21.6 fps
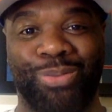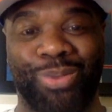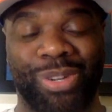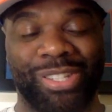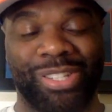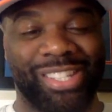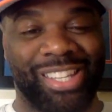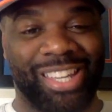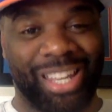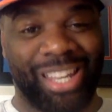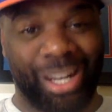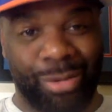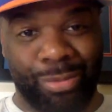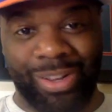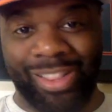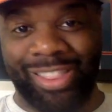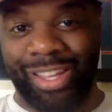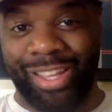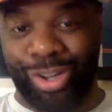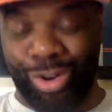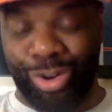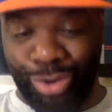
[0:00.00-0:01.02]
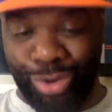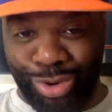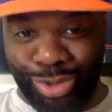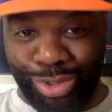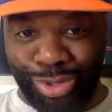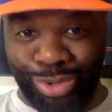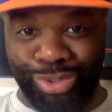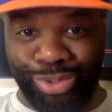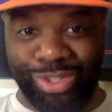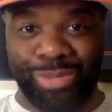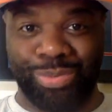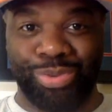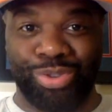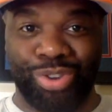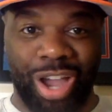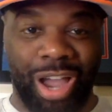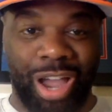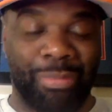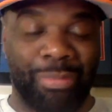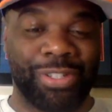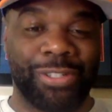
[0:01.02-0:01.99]
Once again, I want to thank all the new
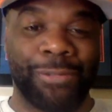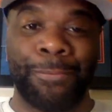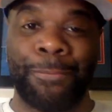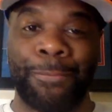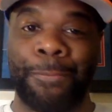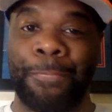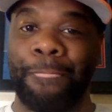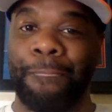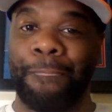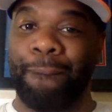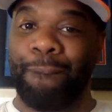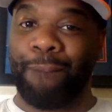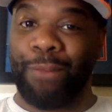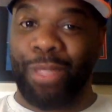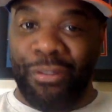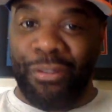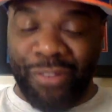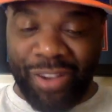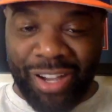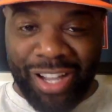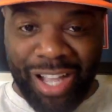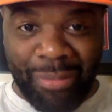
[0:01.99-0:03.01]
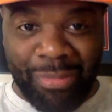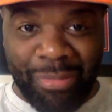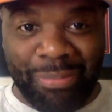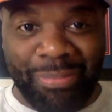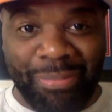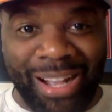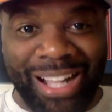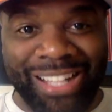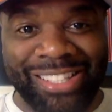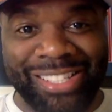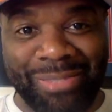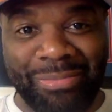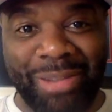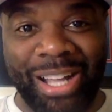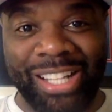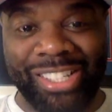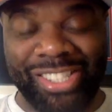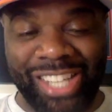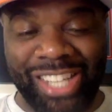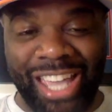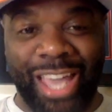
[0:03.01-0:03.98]
subscribers for coming by to
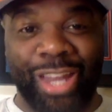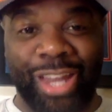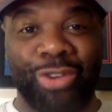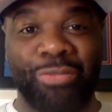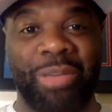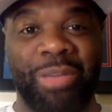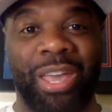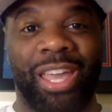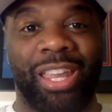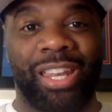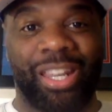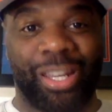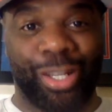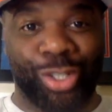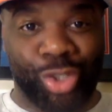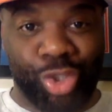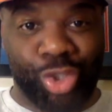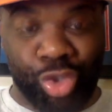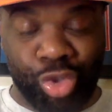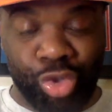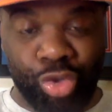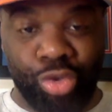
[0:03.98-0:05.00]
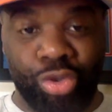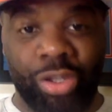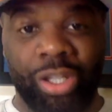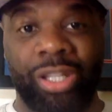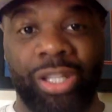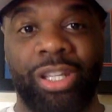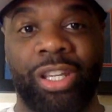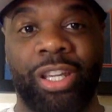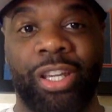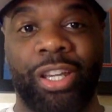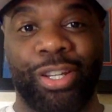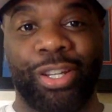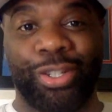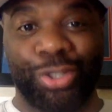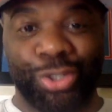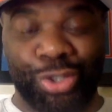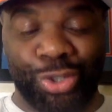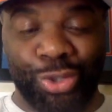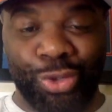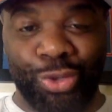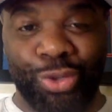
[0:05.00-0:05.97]
my channel, man. It is truly,
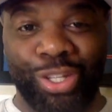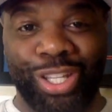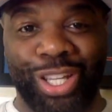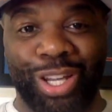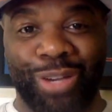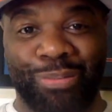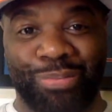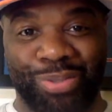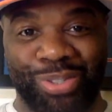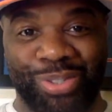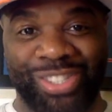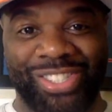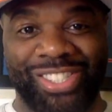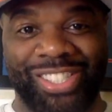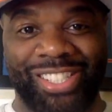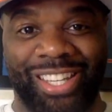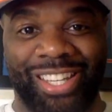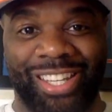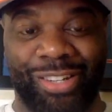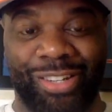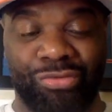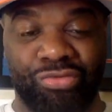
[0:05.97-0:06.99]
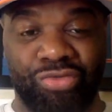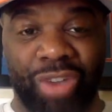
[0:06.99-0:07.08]
truly appreciated.